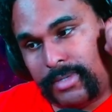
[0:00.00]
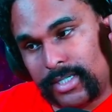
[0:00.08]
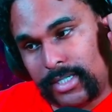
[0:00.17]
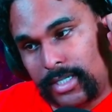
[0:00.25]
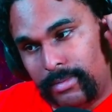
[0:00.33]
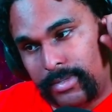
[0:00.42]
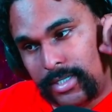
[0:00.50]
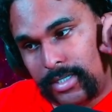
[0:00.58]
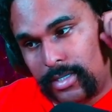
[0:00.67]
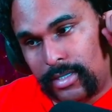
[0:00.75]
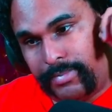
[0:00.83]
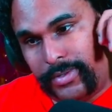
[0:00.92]
his lips to
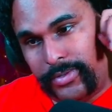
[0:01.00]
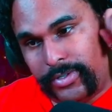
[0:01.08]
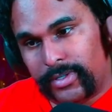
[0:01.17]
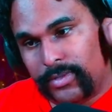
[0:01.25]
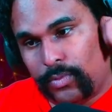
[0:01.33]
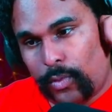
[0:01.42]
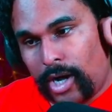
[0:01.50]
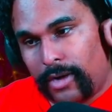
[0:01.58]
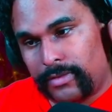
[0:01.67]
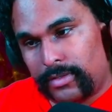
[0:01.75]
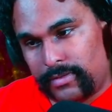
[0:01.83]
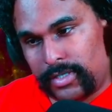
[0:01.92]
the putrid
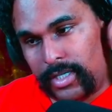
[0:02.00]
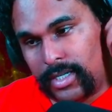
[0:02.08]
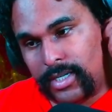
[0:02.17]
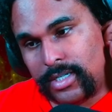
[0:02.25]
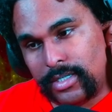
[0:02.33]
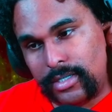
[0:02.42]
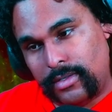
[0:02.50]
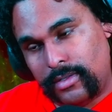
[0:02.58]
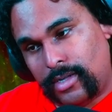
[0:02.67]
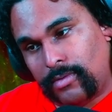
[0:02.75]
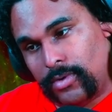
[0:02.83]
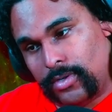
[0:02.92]
waft of stench
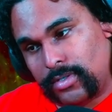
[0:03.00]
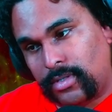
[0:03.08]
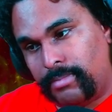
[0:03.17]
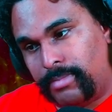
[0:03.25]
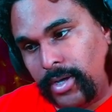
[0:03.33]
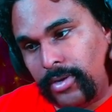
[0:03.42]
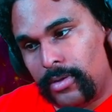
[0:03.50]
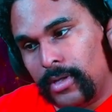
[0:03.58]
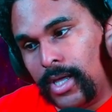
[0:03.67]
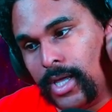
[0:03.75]
that rose from the puddle,